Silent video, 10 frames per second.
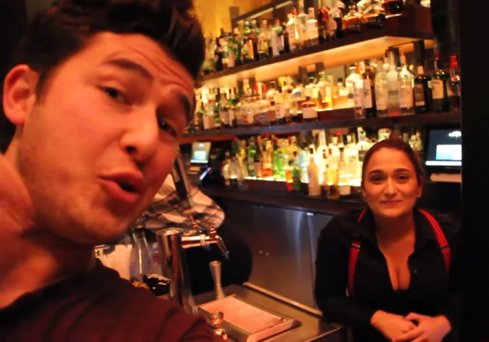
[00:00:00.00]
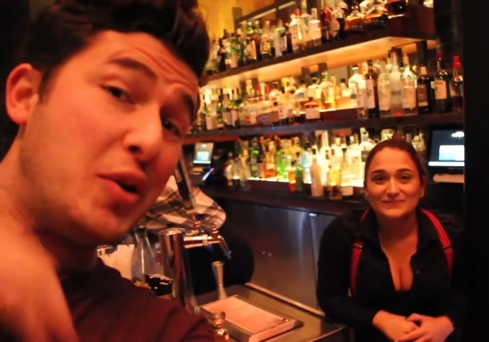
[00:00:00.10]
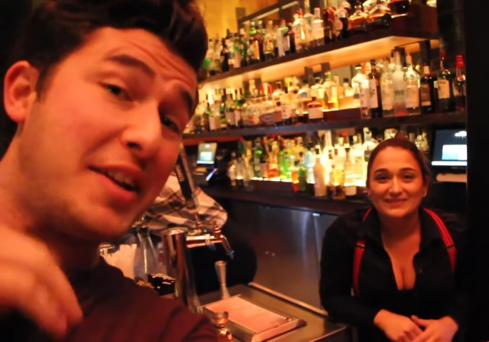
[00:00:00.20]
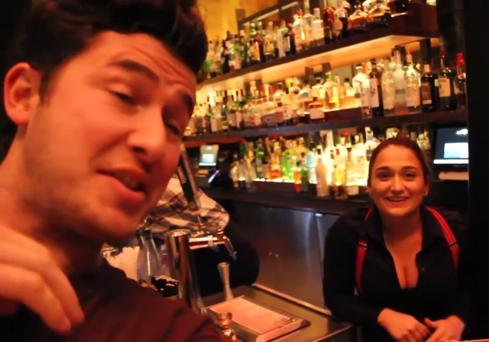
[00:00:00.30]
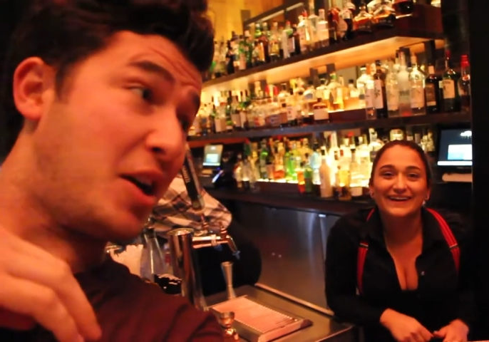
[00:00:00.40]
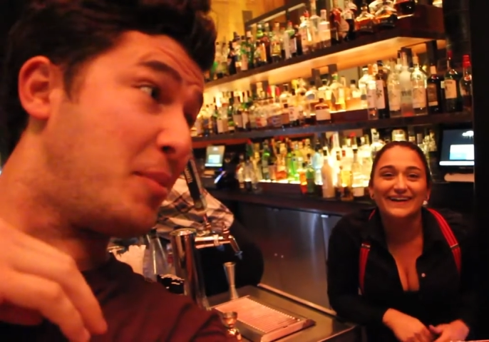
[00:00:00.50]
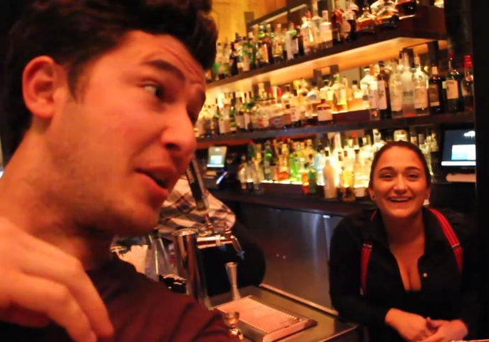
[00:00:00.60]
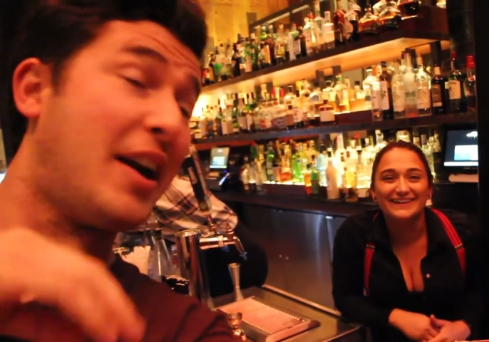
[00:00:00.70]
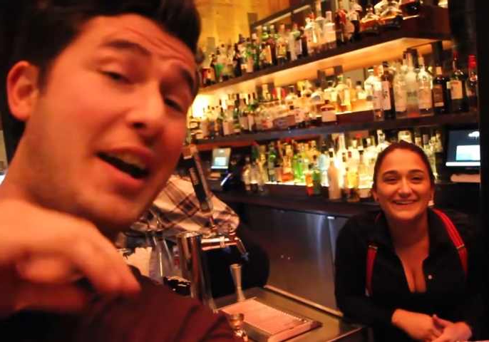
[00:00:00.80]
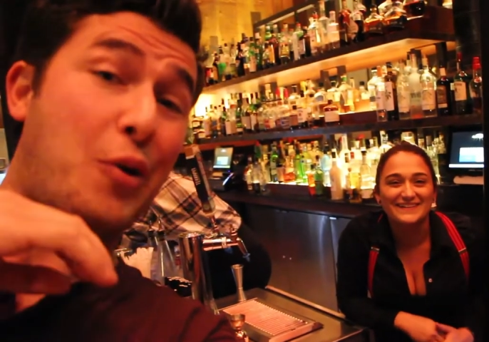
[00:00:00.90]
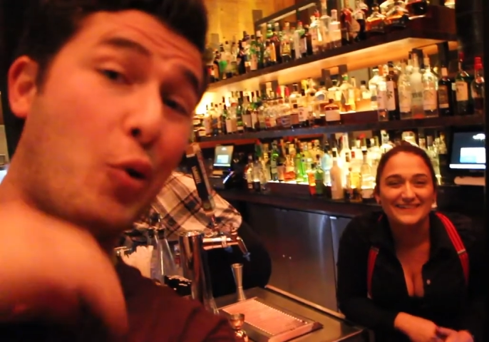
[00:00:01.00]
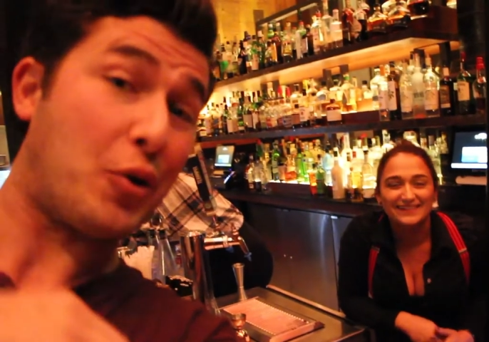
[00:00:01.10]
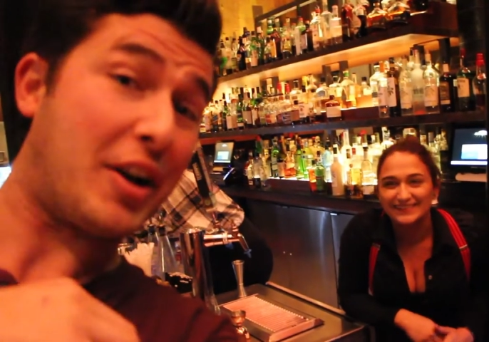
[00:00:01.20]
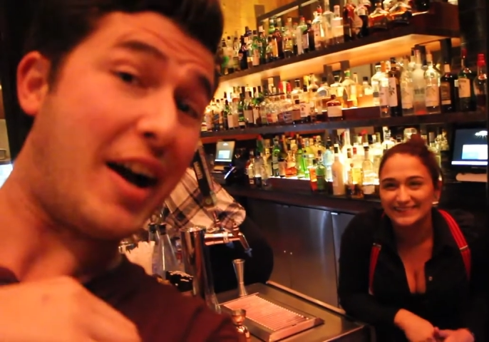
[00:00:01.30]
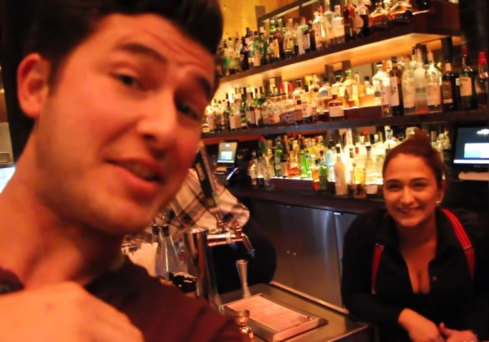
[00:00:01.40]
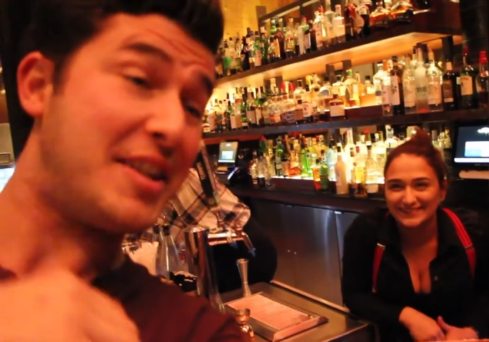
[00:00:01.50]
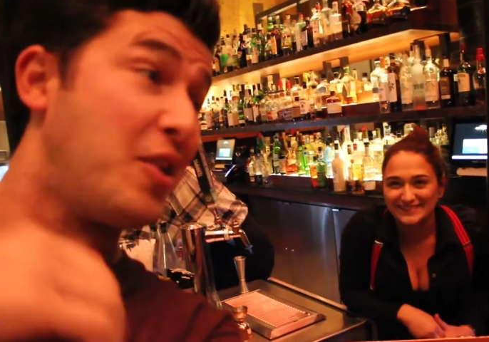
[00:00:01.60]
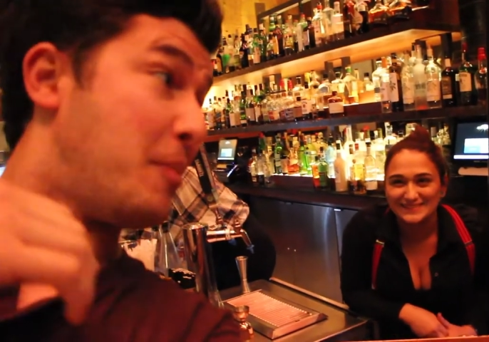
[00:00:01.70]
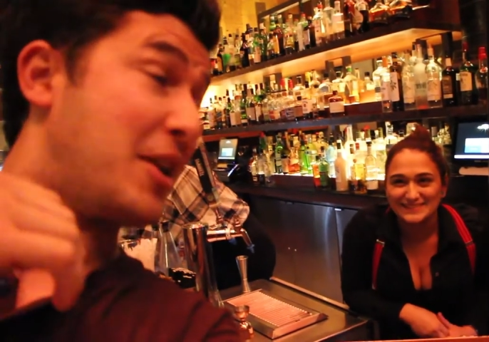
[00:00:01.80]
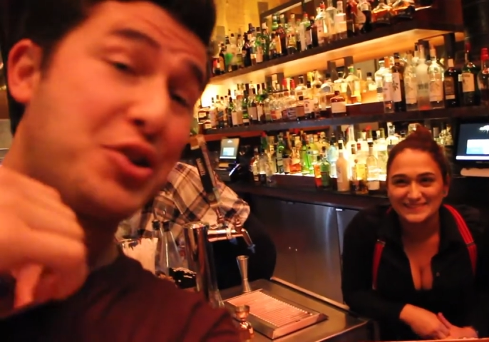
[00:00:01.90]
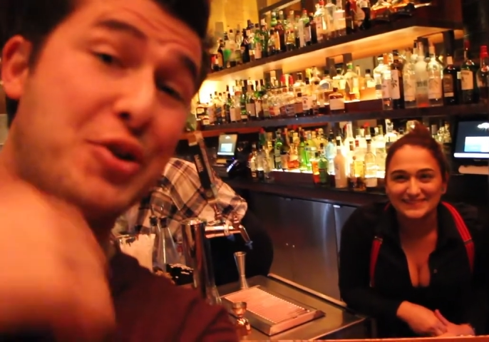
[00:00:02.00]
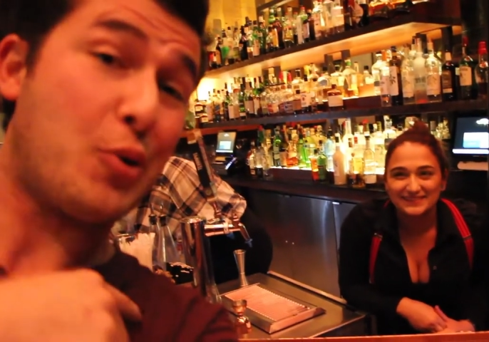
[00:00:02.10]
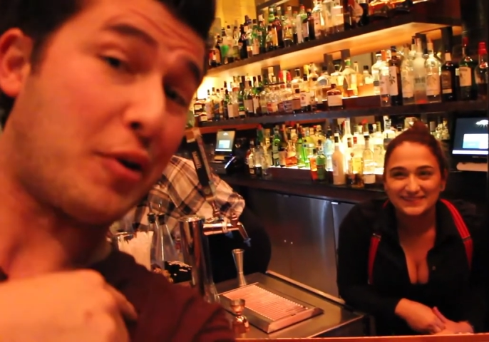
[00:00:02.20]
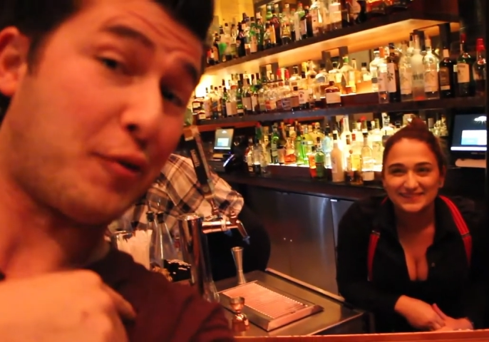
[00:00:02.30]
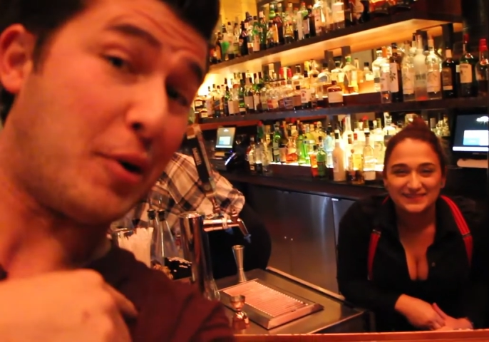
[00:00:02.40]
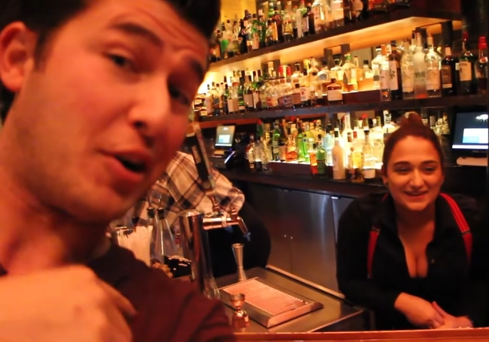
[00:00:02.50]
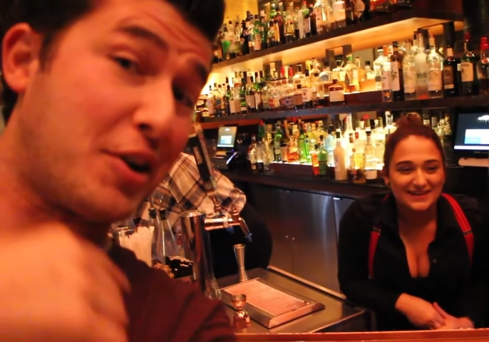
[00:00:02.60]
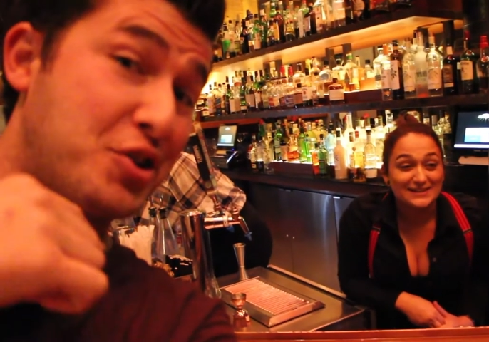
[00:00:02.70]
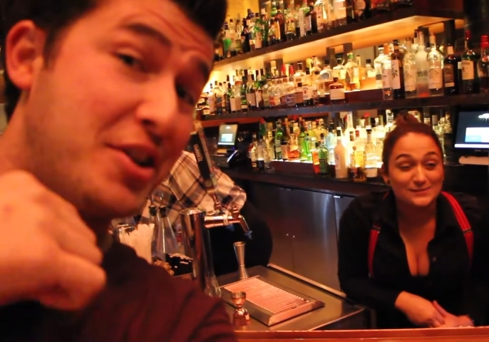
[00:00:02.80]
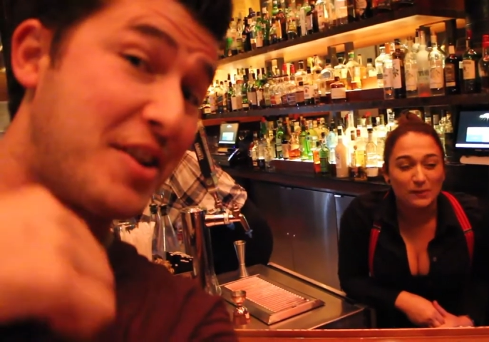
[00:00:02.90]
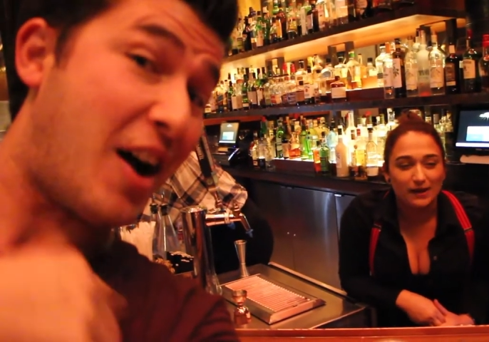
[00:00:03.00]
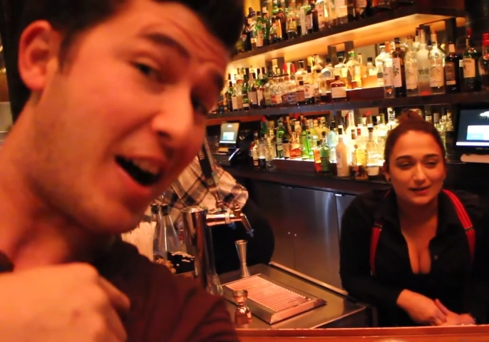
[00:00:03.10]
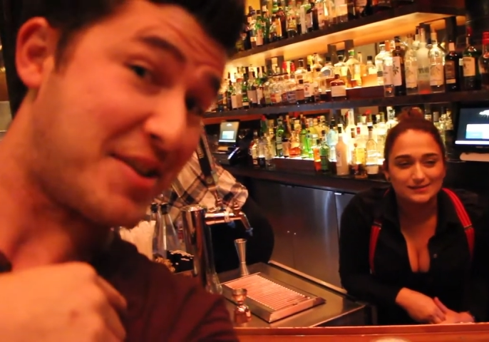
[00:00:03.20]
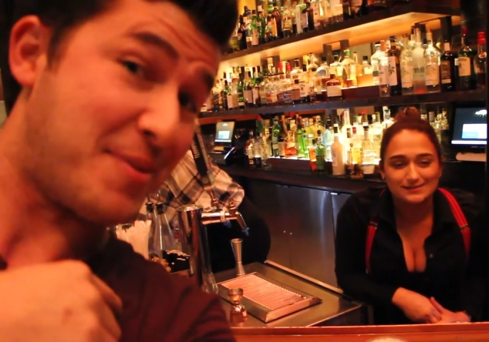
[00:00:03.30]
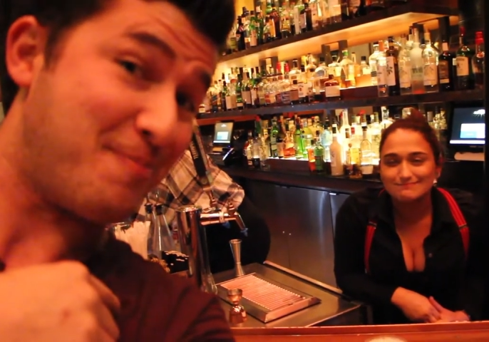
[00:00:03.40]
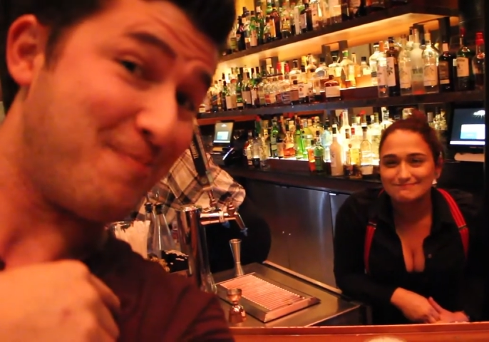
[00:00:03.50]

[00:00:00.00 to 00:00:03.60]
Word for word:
Speaker 1: you get to come here and order a cocktail, make sure you order from her because she's awesome.